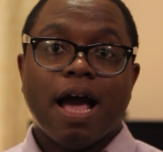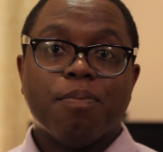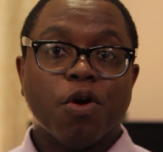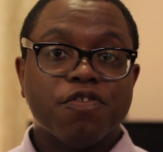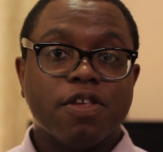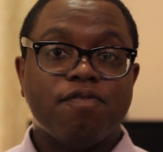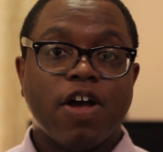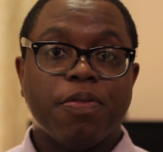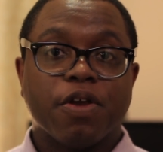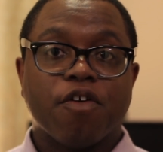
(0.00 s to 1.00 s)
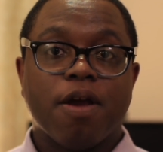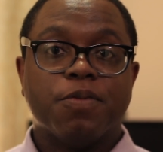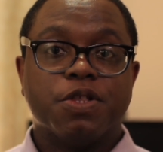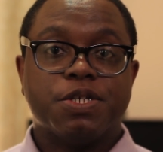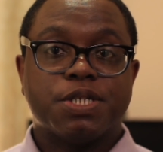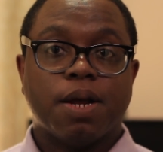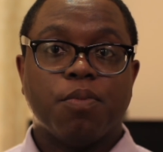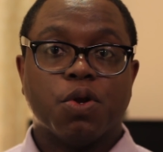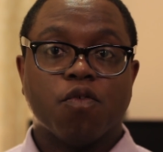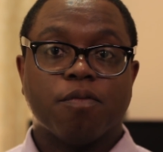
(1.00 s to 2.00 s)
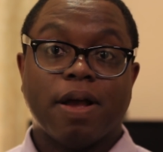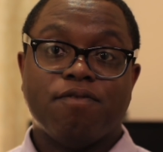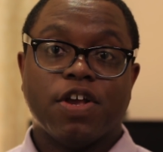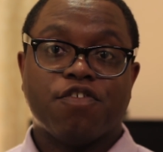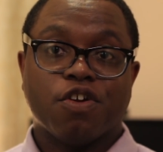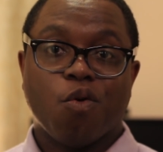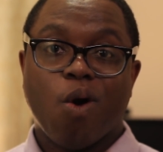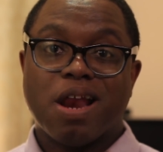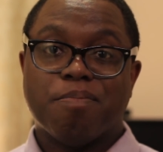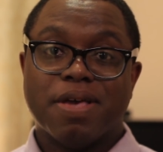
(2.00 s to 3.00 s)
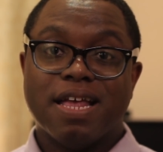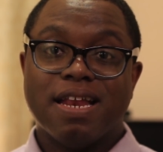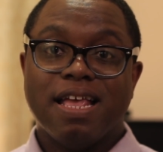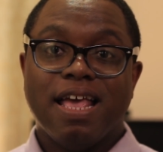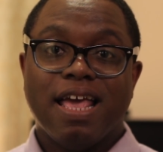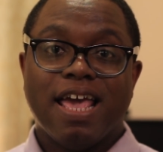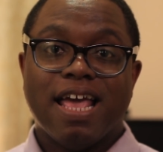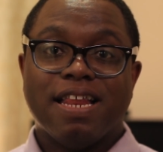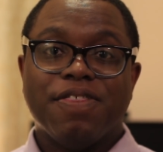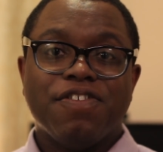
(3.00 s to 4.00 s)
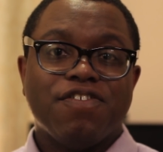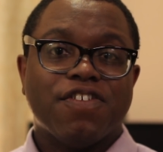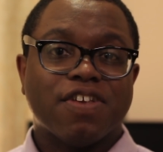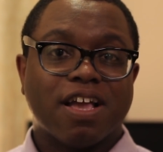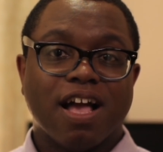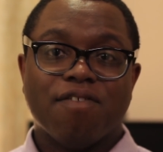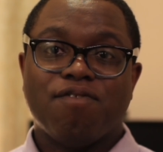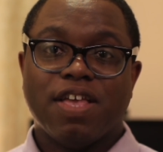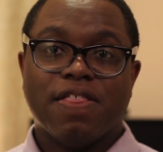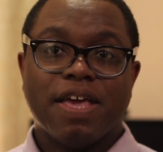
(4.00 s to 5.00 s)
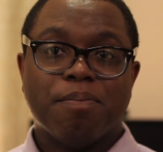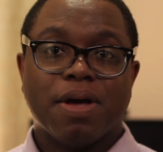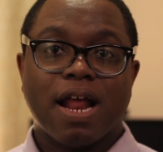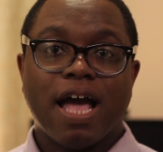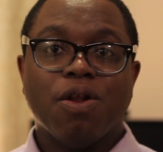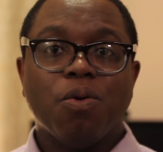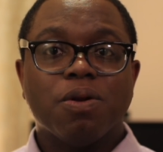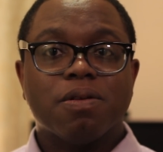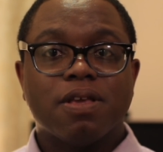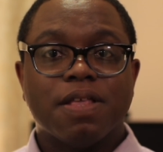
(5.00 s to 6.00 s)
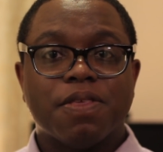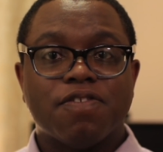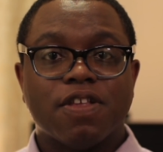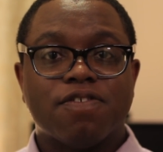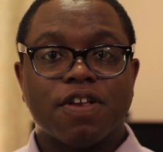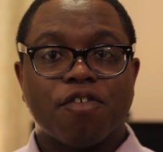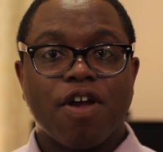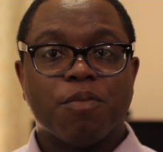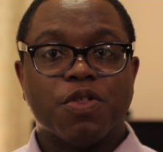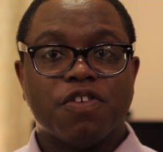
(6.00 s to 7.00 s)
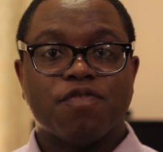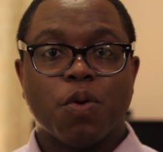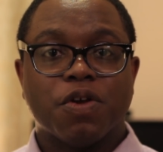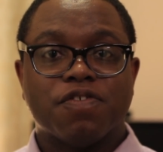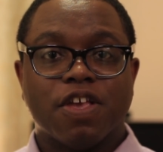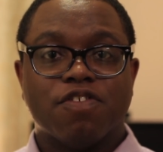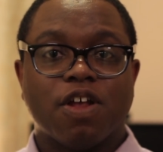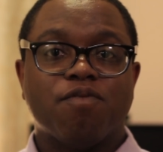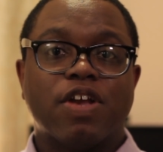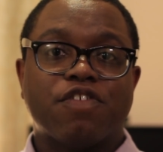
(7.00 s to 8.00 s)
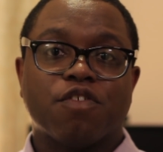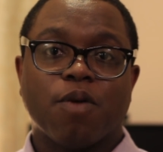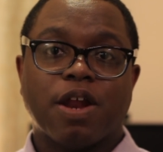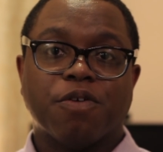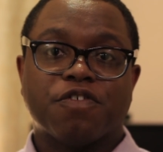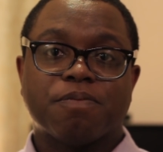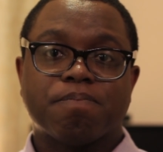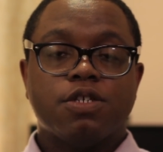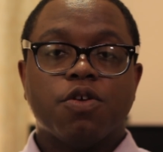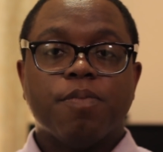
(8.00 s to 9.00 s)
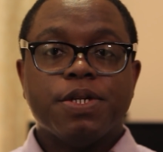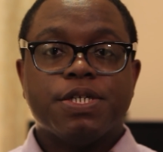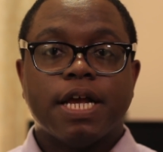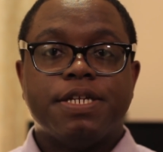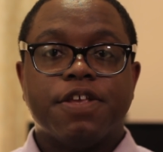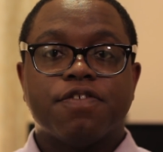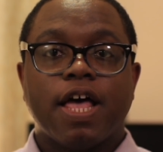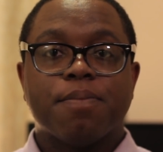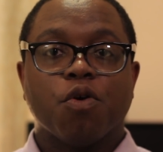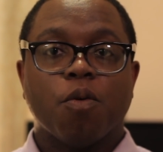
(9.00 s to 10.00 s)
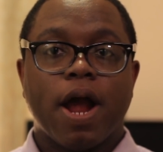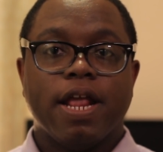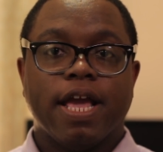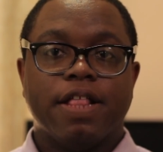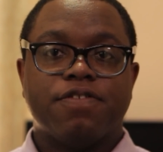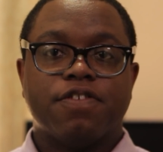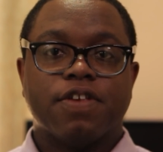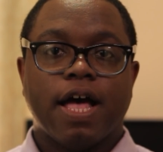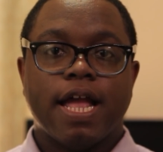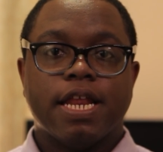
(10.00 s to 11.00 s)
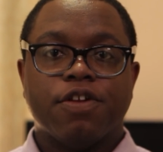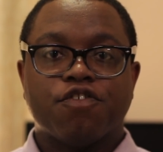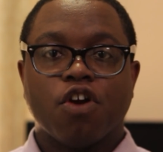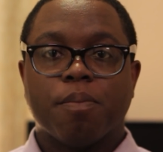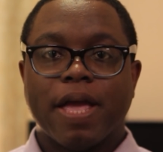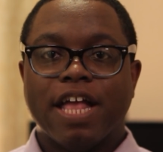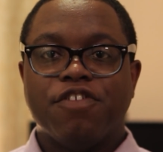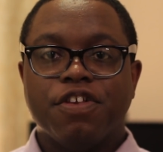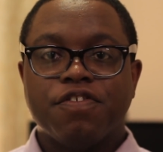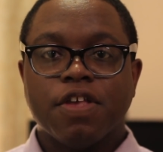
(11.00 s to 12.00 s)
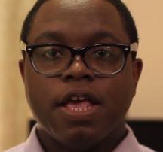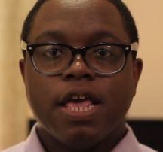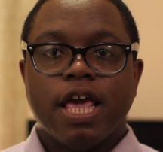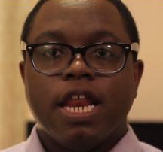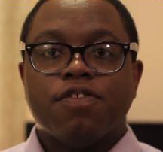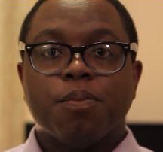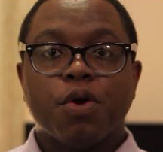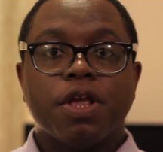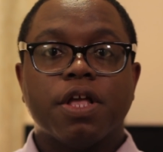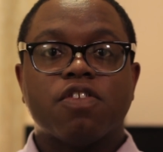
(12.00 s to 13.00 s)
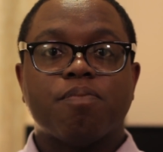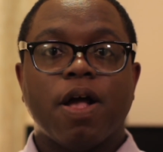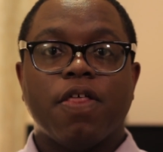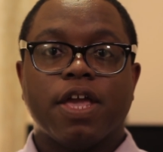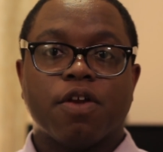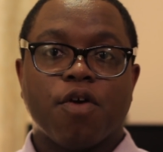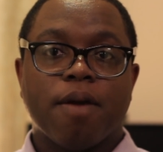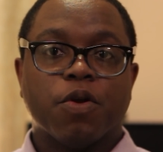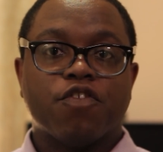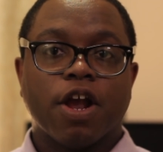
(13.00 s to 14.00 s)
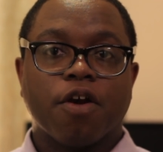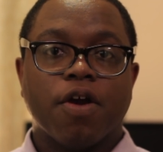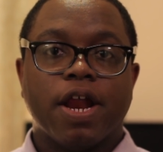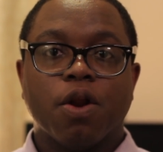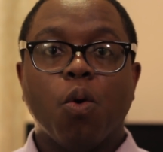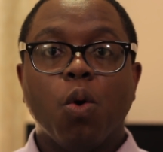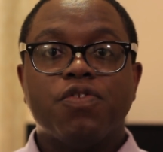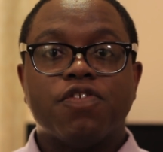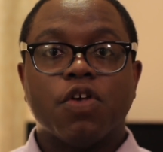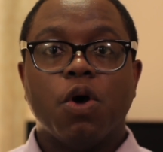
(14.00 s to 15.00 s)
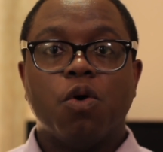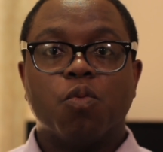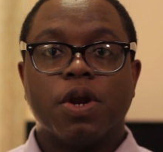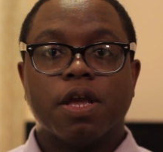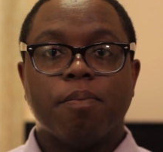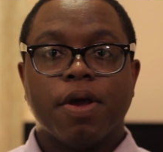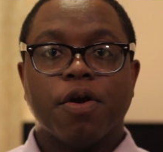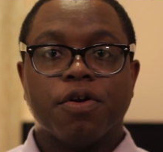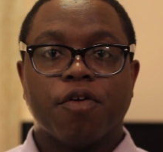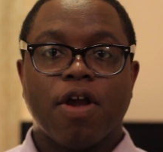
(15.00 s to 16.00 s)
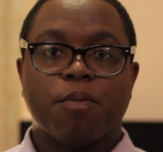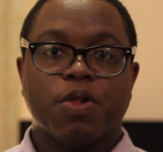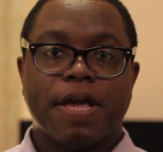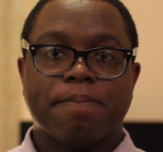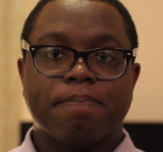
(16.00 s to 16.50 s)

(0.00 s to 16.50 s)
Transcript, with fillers: I personally found that Grammarly stumbled over my fiction quite a bit, and this is just a gut feeling, but I don't get the sense that Grammarly's focus is on fiction writers. So as much as I dislike Pro Writing Aid's design and sharp edges, it is a pretty good spelling and grammar checker, and it holds its own when compared to Grammarly.